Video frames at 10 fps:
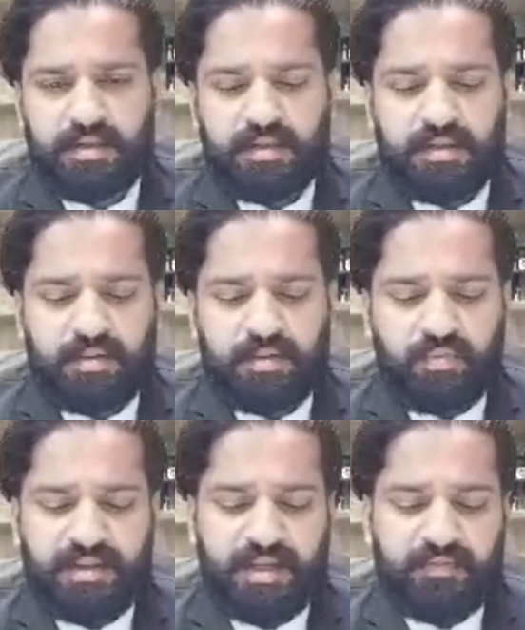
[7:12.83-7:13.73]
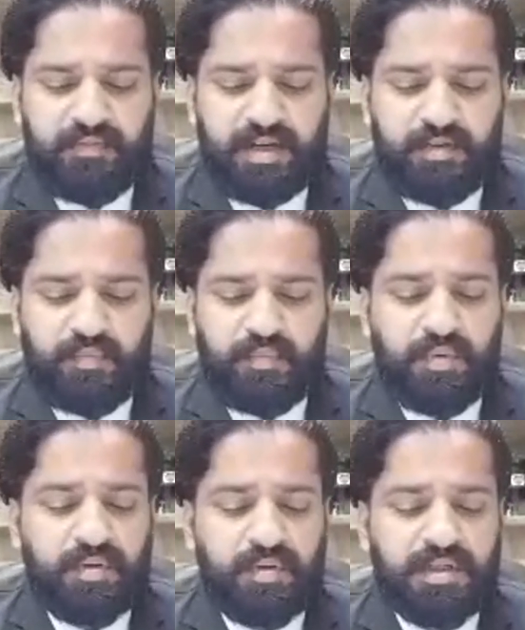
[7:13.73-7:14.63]
valid and the
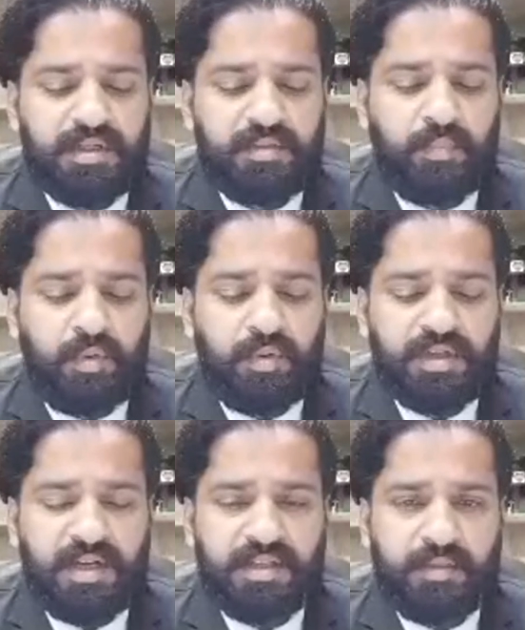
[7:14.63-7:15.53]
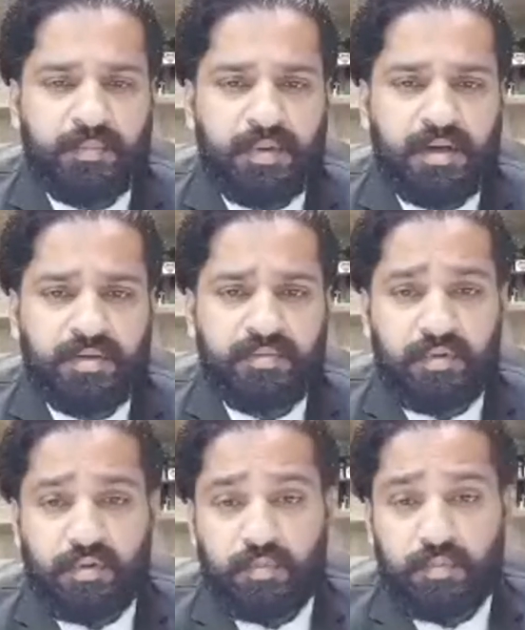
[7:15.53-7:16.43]
invalid, both are the part of
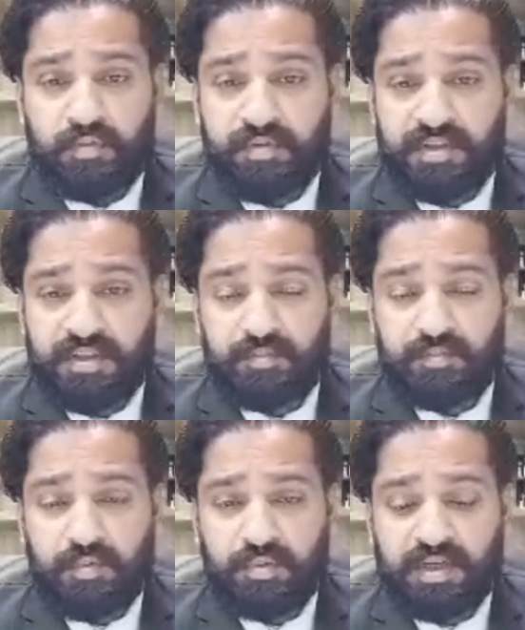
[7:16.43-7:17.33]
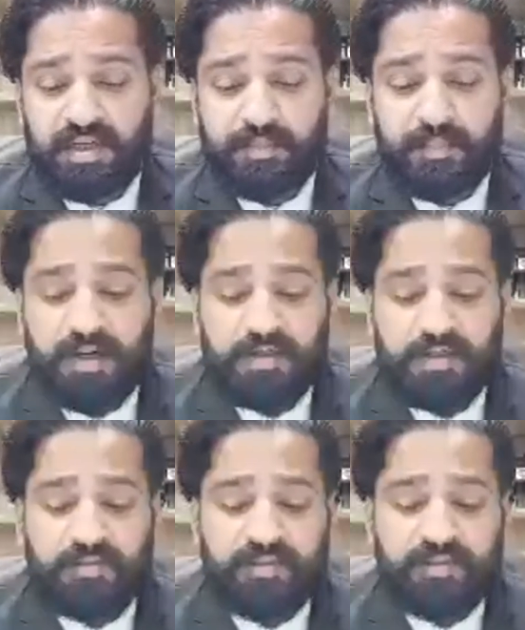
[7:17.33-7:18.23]
Hukmul Wadi, both are the part of
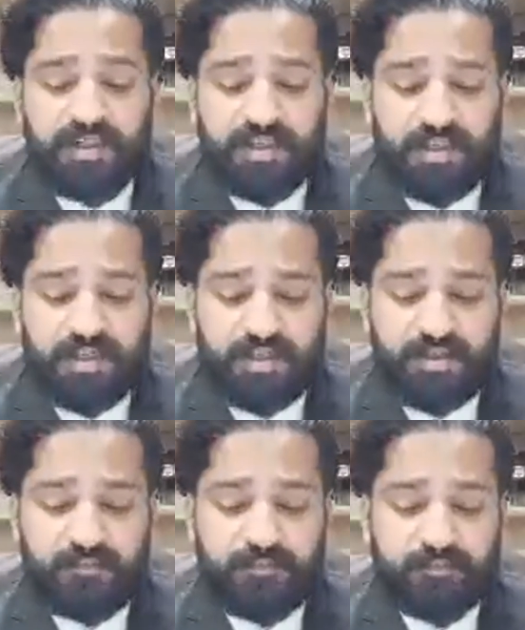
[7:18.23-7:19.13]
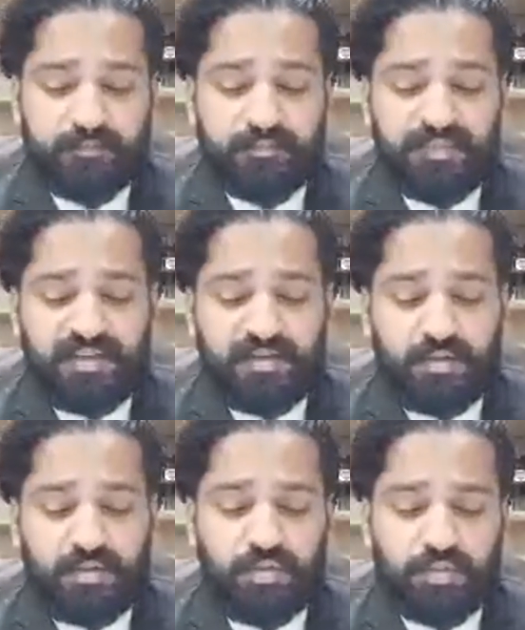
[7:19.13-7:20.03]
delegatory rules,
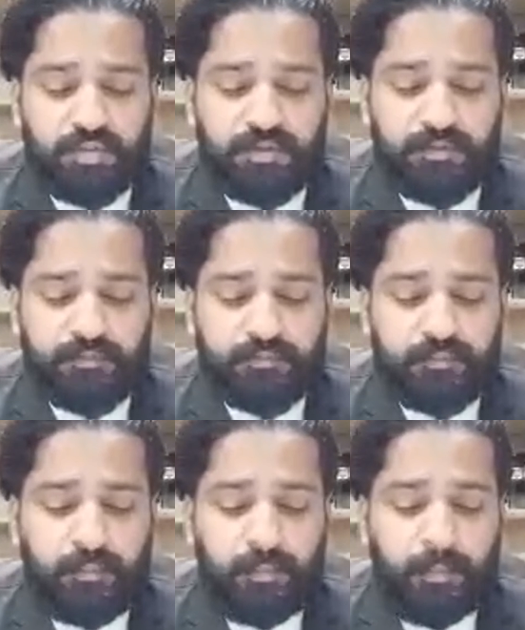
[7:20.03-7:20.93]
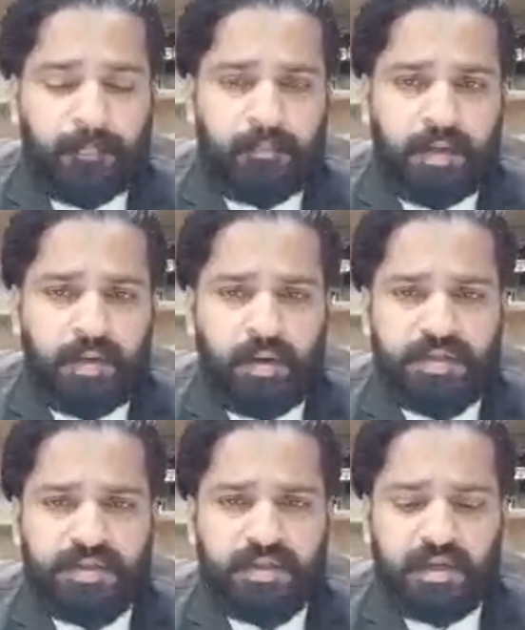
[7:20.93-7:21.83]
because
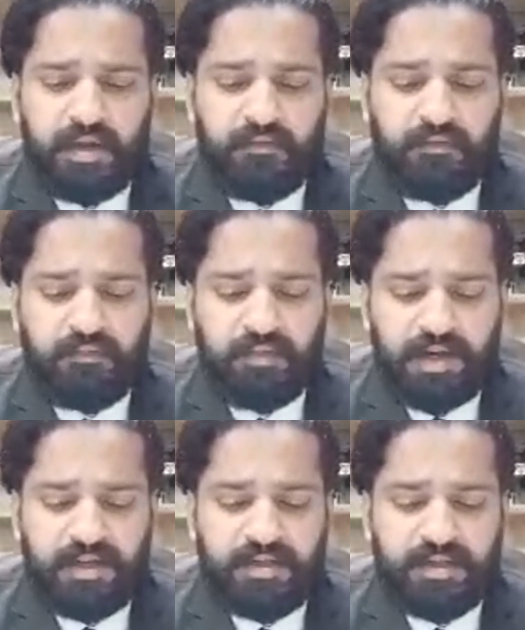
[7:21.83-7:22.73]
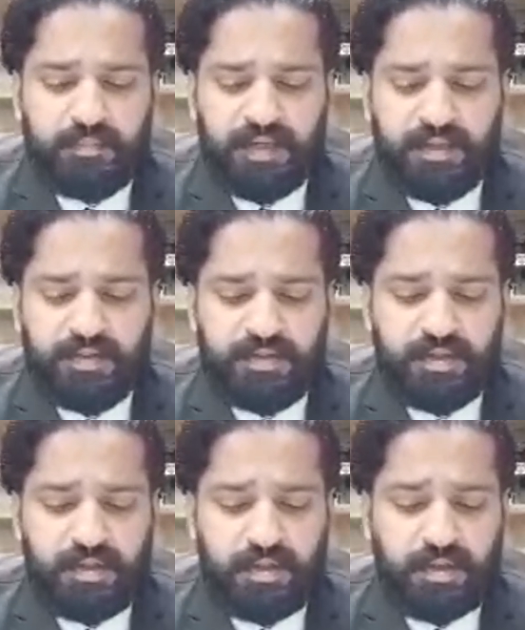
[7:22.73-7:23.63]
valid means
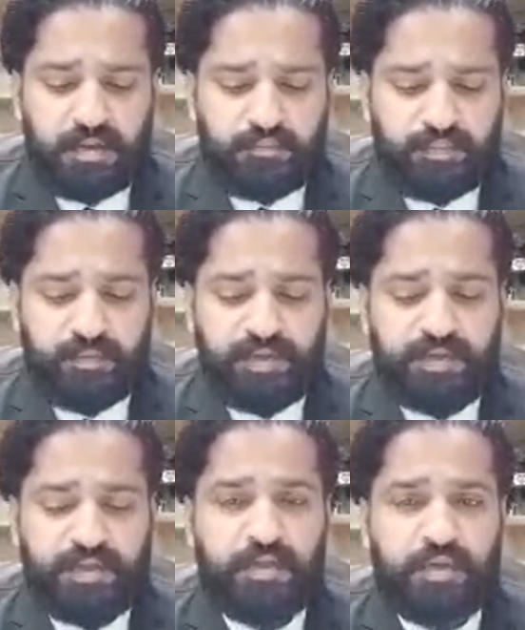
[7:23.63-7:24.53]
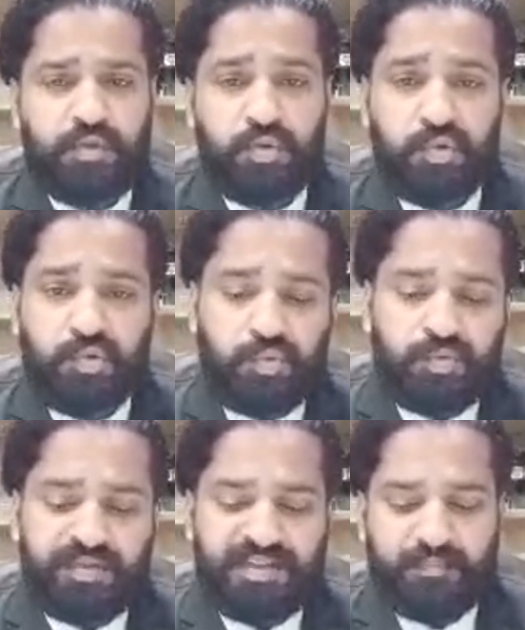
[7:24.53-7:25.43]
permission to do something.